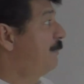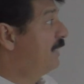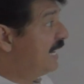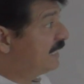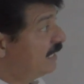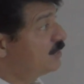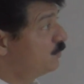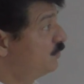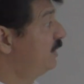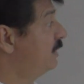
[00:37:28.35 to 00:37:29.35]
A particle is
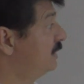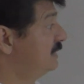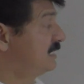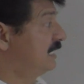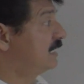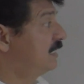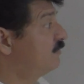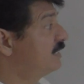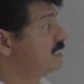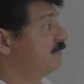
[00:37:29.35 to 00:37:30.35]
moving on the
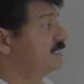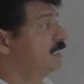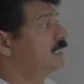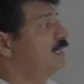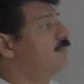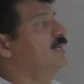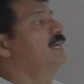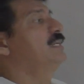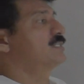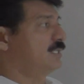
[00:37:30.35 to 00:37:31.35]
circumference of a circle of
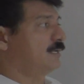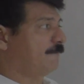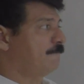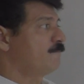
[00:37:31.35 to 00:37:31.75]
radius r.